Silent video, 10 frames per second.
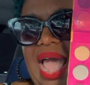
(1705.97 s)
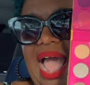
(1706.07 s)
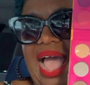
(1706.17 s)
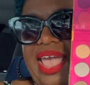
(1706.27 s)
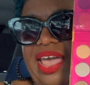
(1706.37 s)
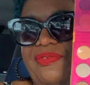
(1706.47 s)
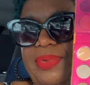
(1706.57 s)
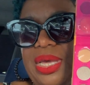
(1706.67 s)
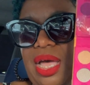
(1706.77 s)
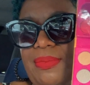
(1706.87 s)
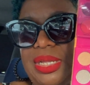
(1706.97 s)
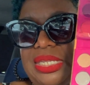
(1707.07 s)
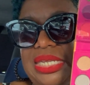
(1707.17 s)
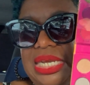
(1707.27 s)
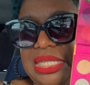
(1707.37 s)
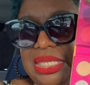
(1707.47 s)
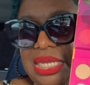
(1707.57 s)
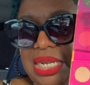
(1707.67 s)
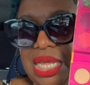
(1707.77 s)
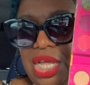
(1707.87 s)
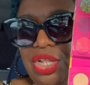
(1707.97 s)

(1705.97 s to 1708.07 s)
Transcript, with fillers: I have become addicted